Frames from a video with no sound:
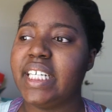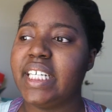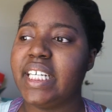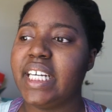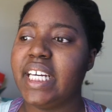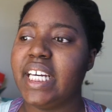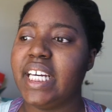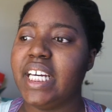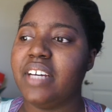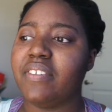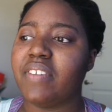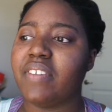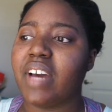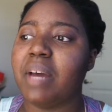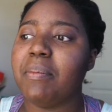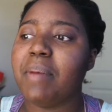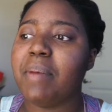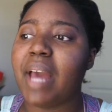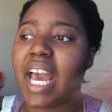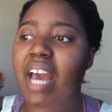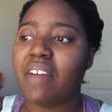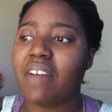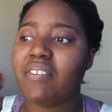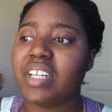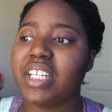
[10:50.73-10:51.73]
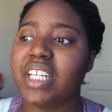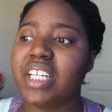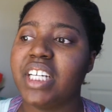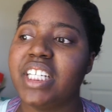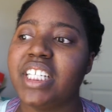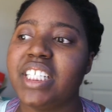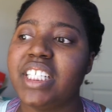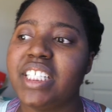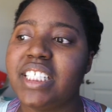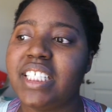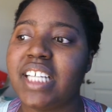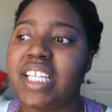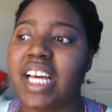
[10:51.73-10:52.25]
If I'm having a
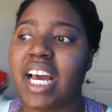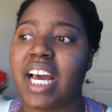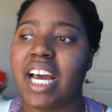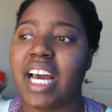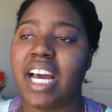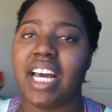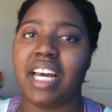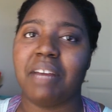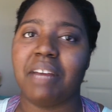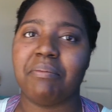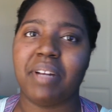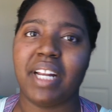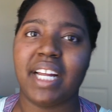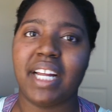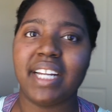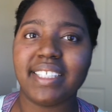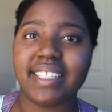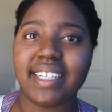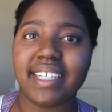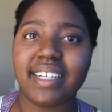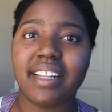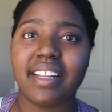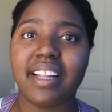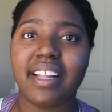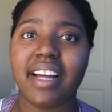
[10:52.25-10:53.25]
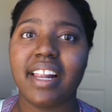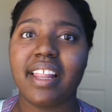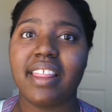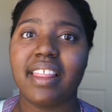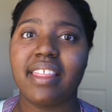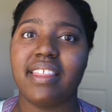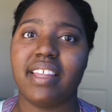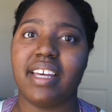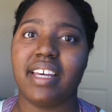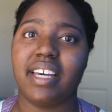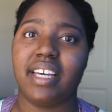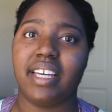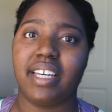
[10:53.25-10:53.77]
good time and I've done a lot of
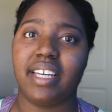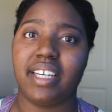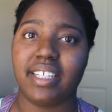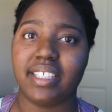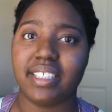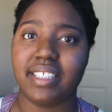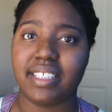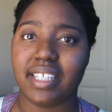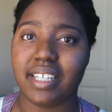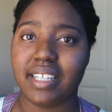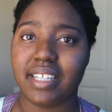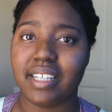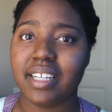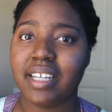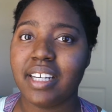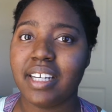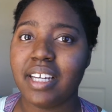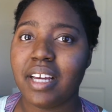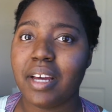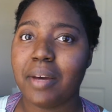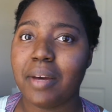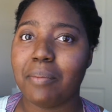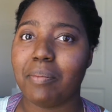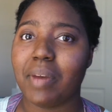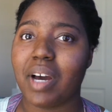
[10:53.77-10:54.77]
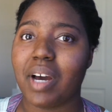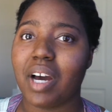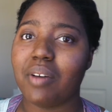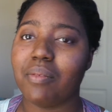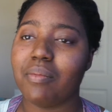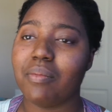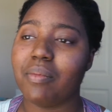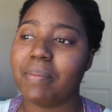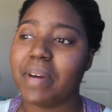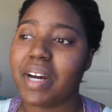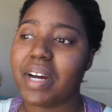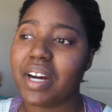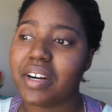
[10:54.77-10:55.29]
things and
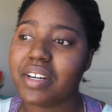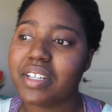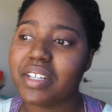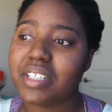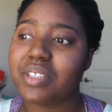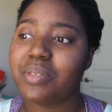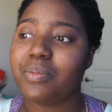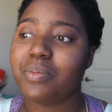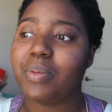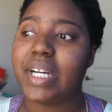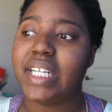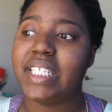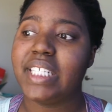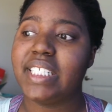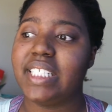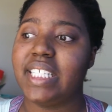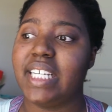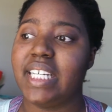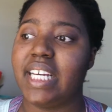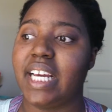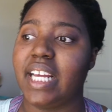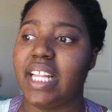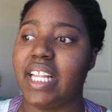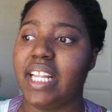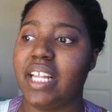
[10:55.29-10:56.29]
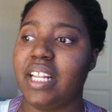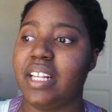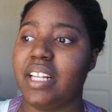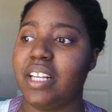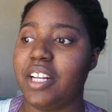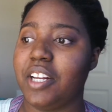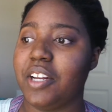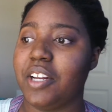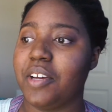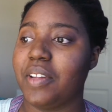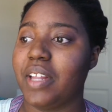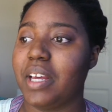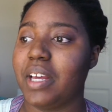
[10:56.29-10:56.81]
my heart's racing, and then, you
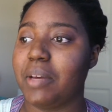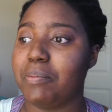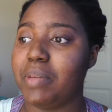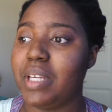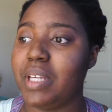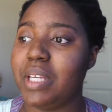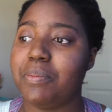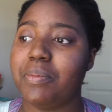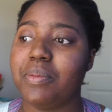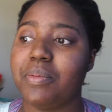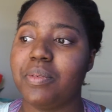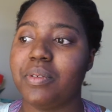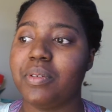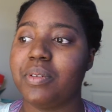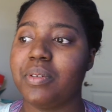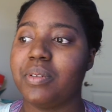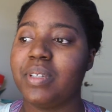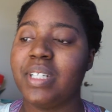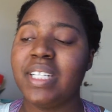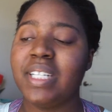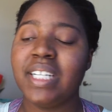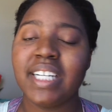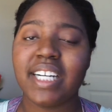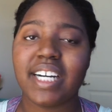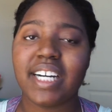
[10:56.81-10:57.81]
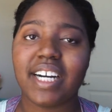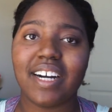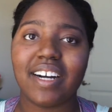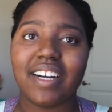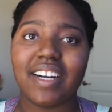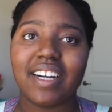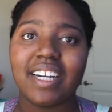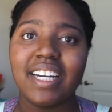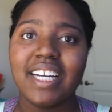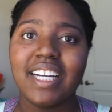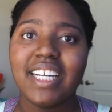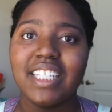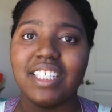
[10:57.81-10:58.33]
know, like, people
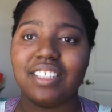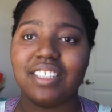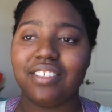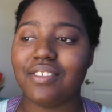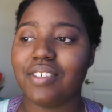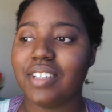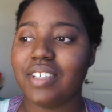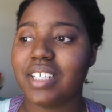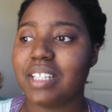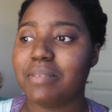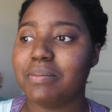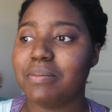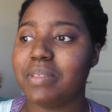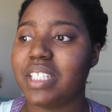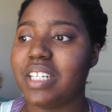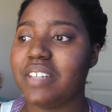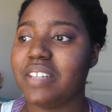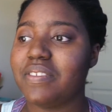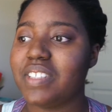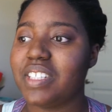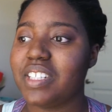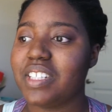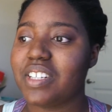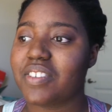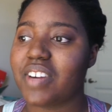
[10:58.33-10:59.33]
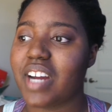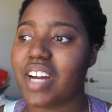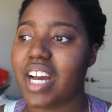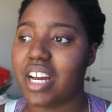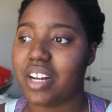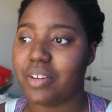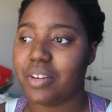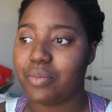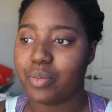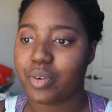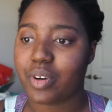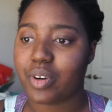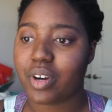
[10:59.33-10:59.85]
are enjoying themselves in the crowd
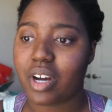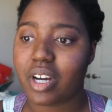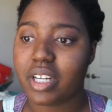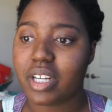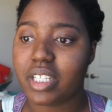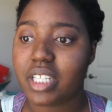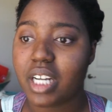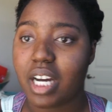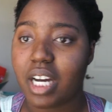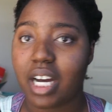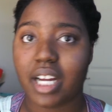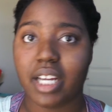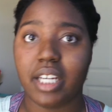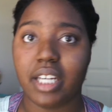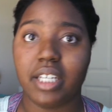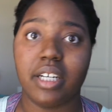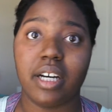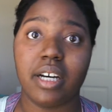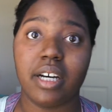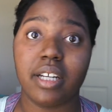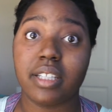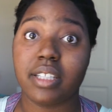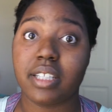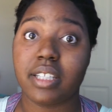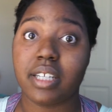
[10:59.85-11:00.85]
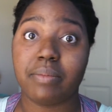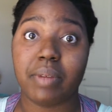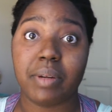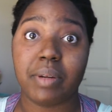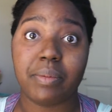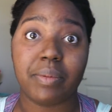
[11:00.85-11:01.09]
and we're all talking, all of a sudden my